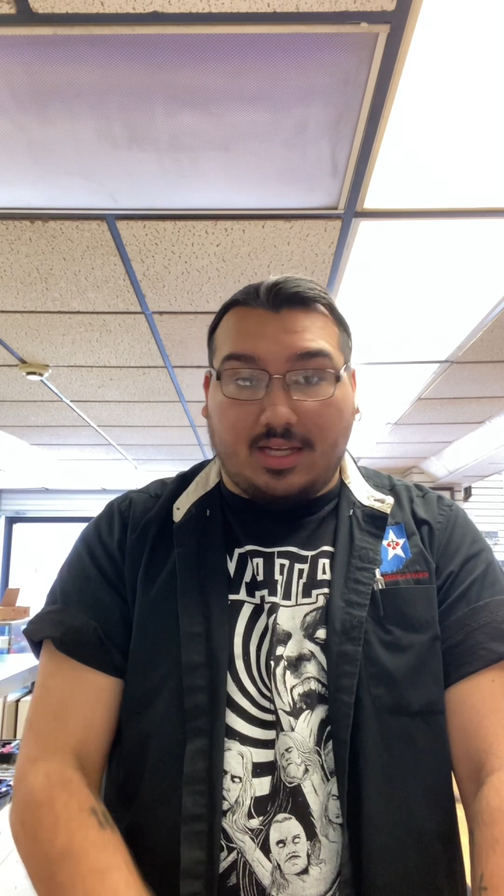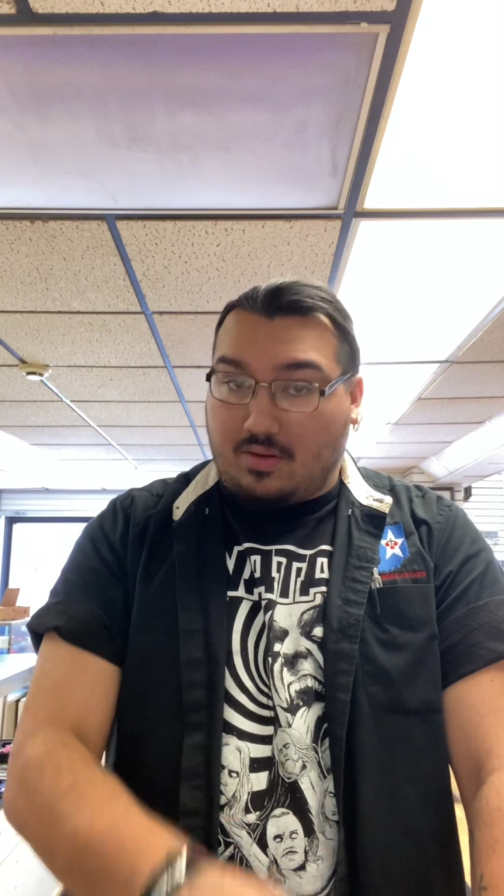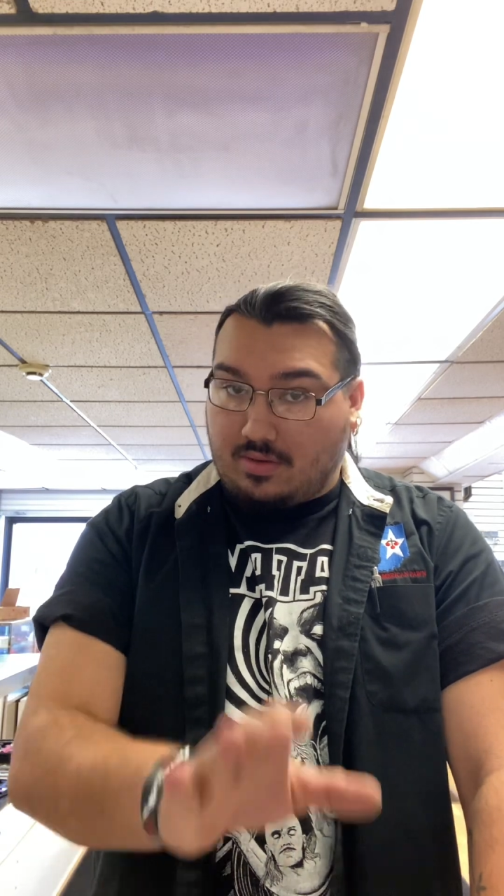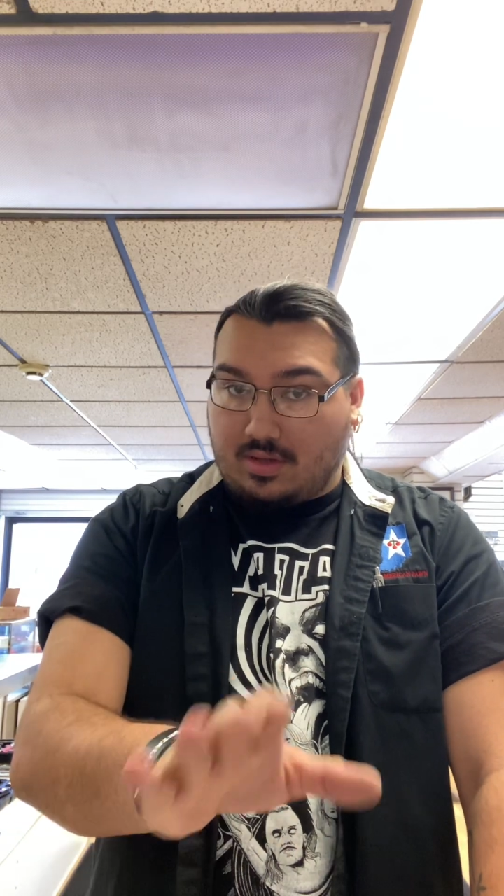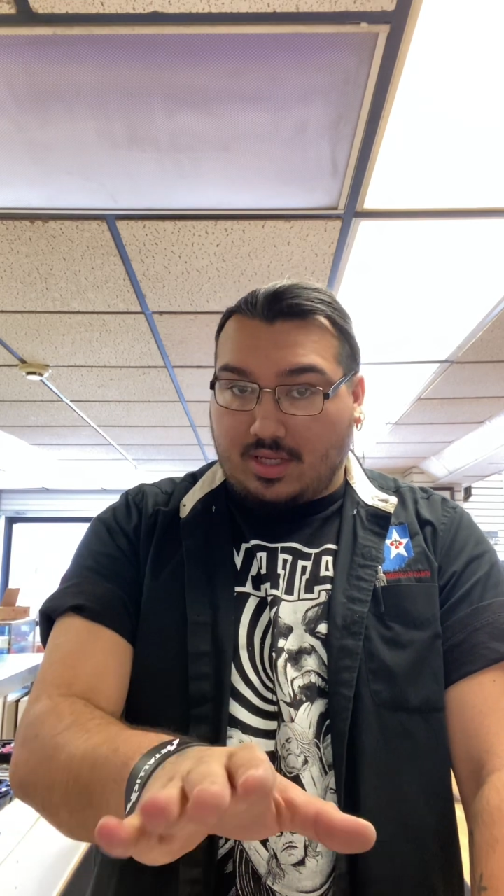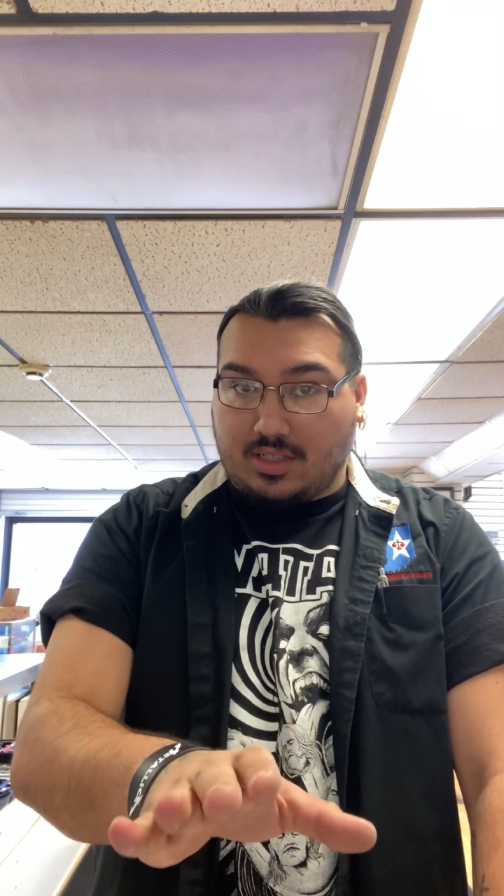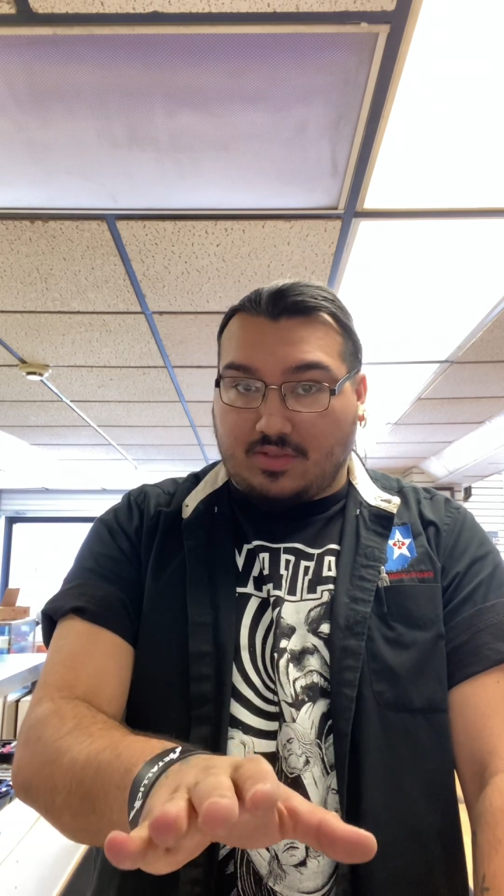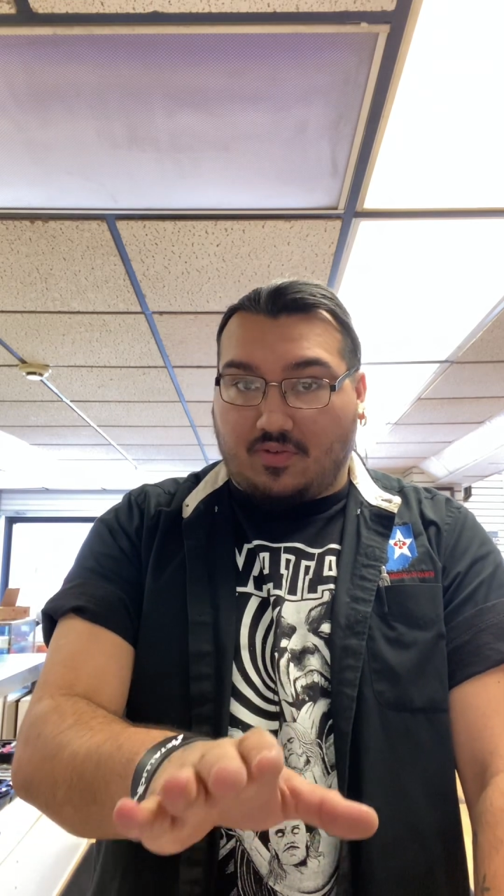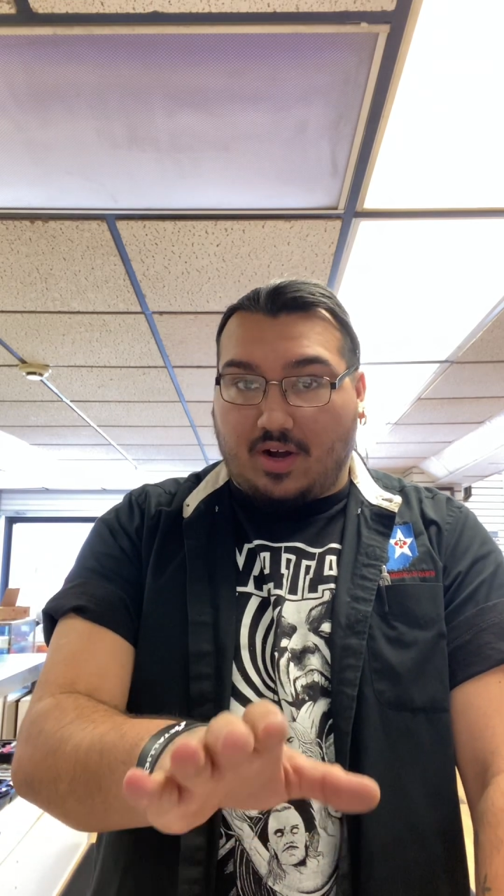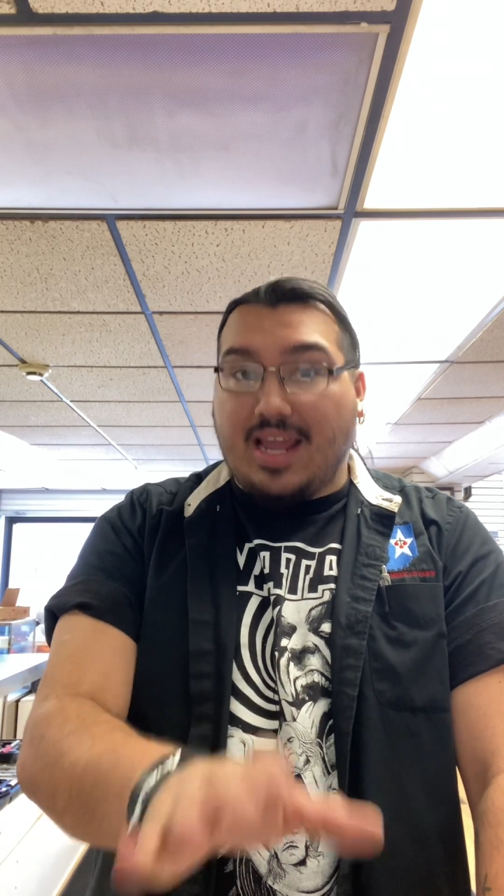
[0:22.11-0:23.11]
Now, this is
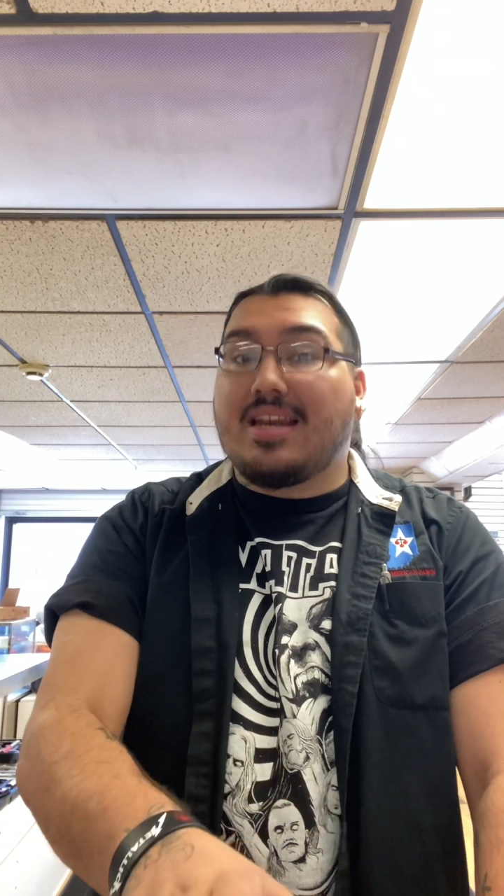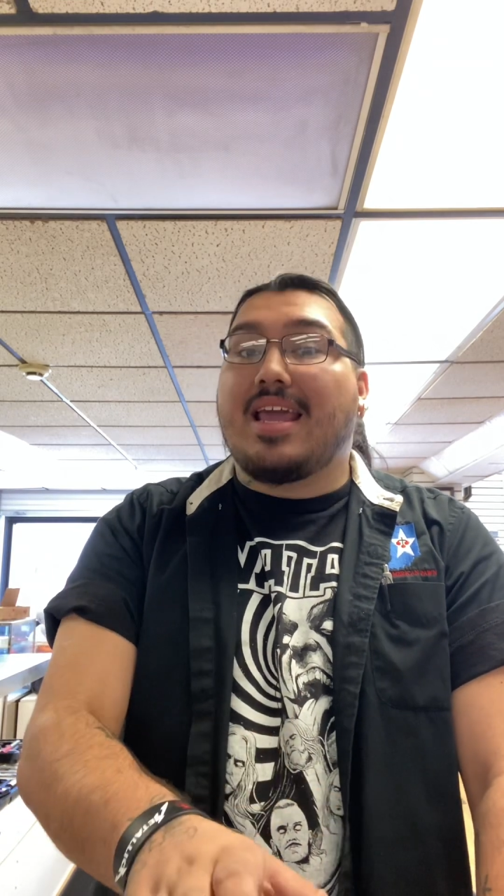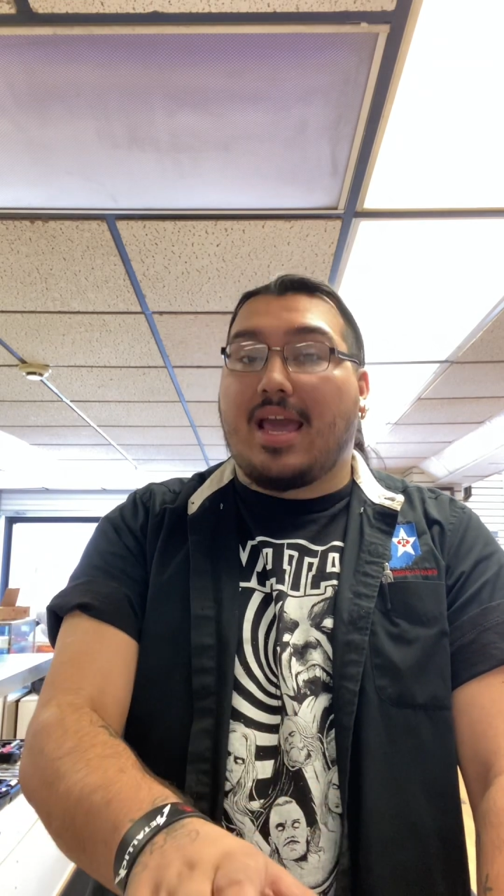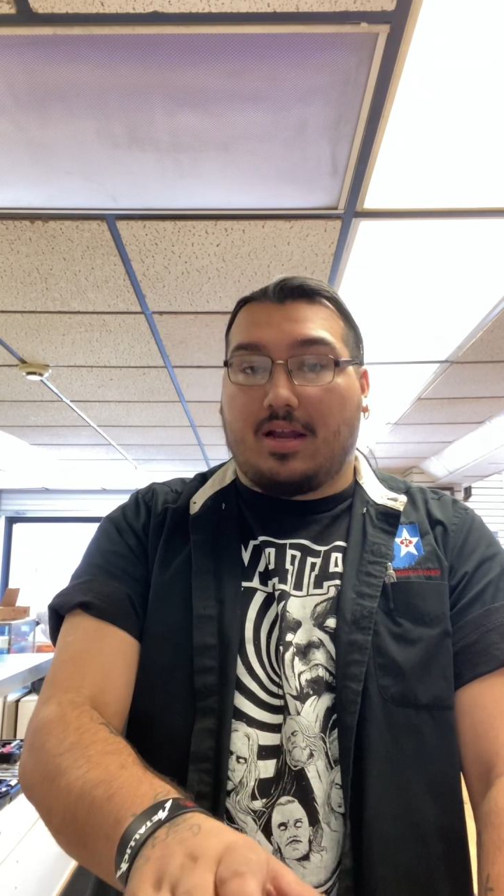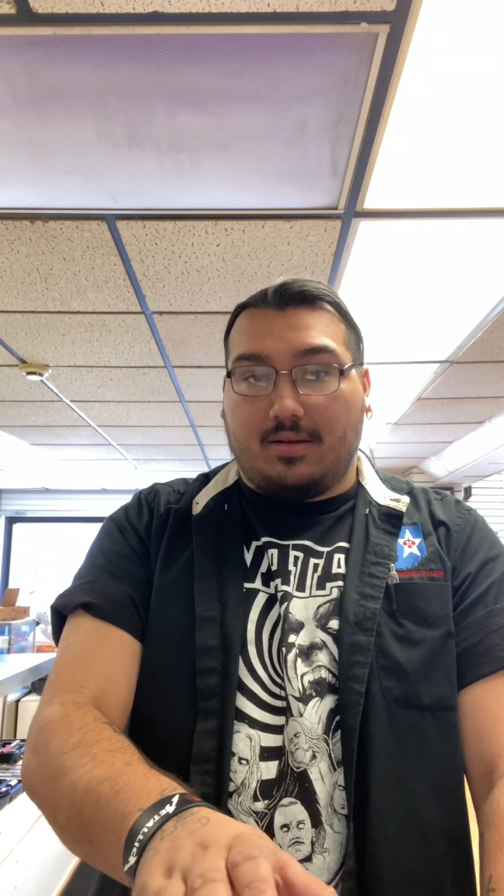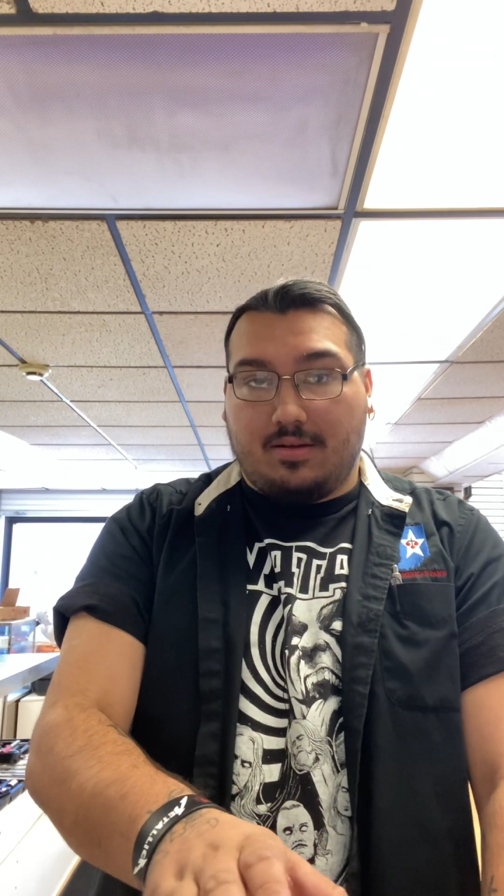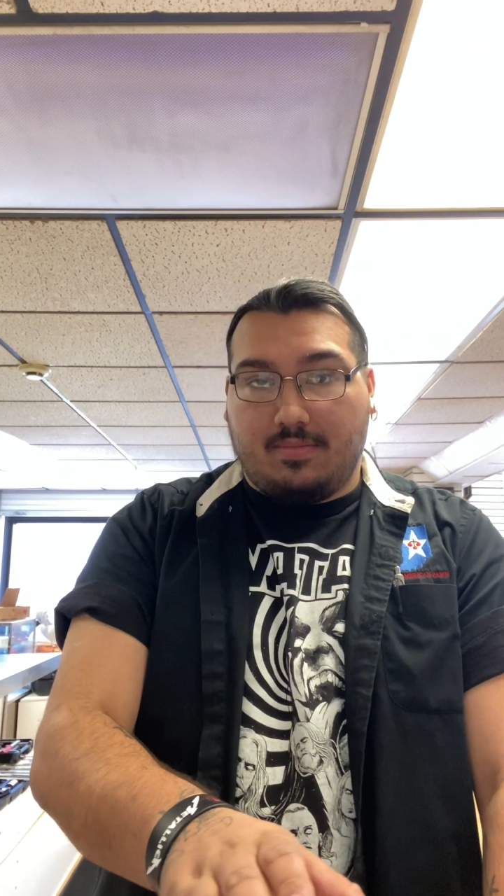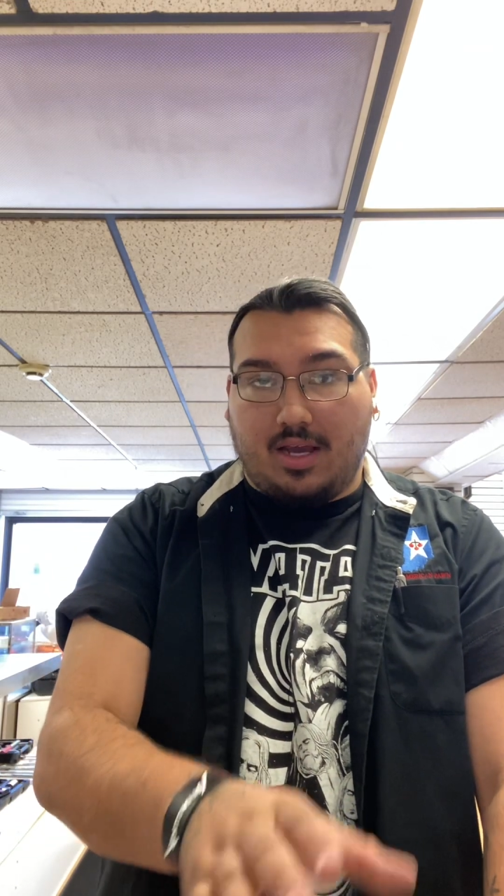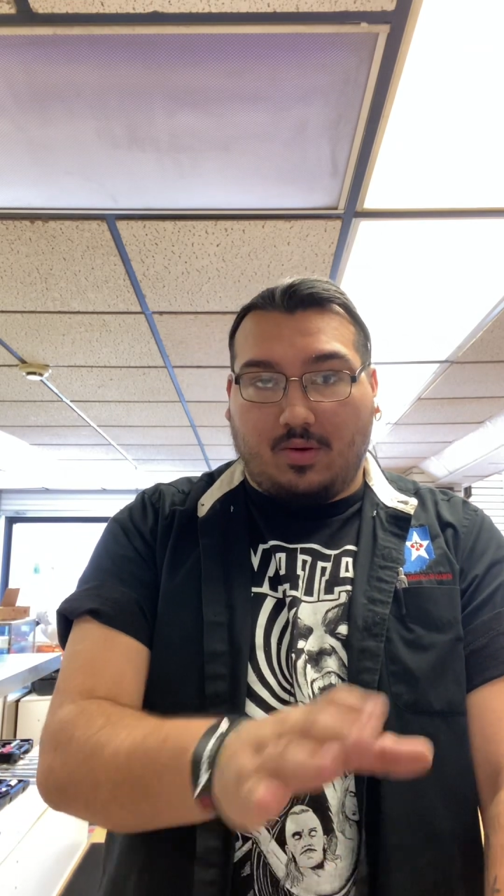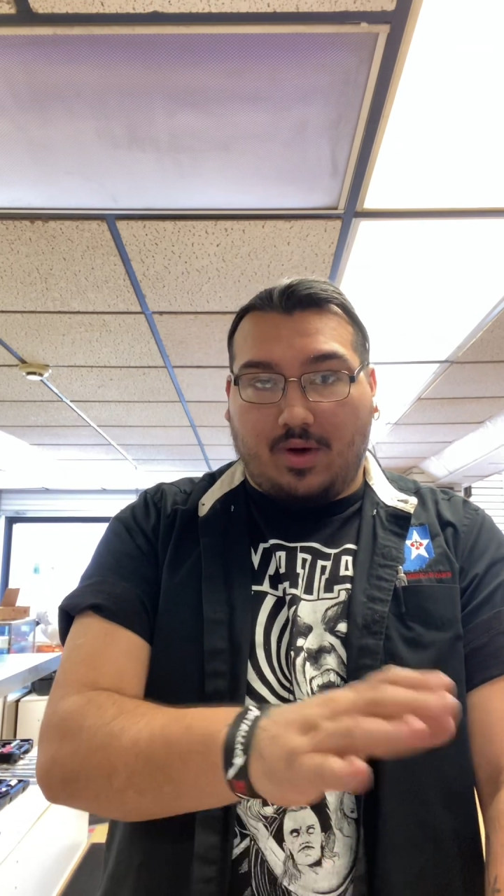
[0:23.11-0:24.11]
for Indiana,
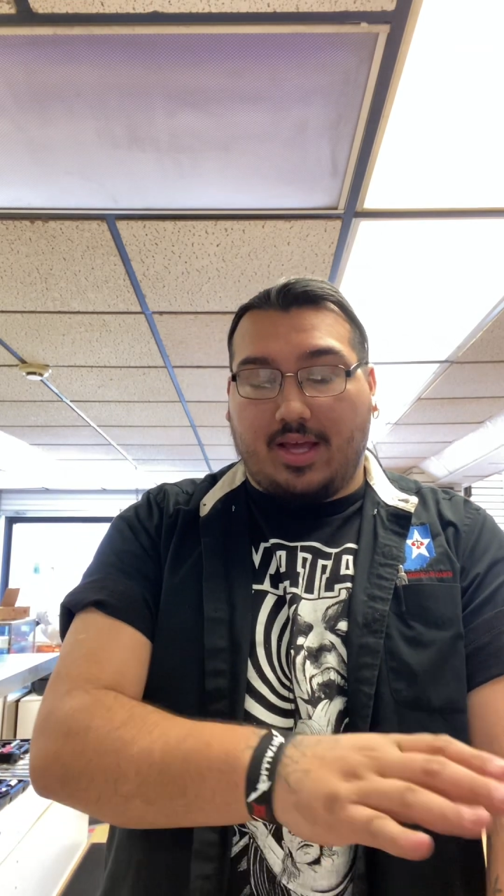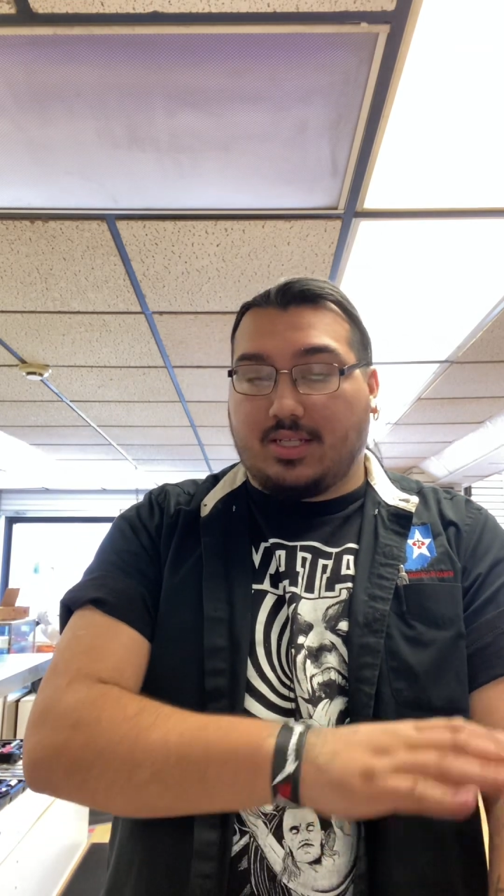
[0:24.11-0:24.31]
by the way.